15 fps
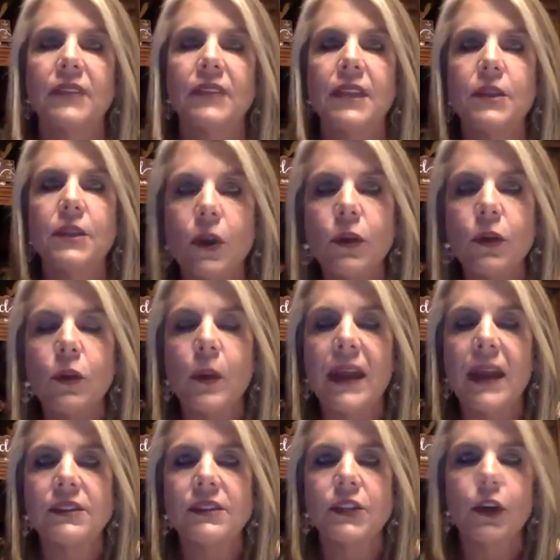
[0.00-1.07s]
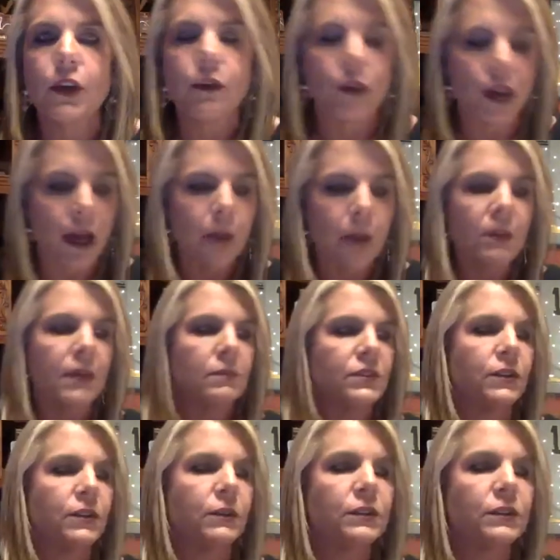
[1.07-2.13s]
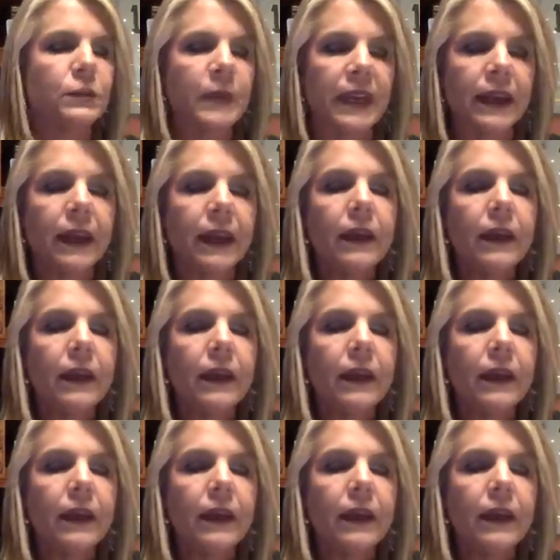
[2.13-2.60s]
They know the ways to overcome them, so to speak.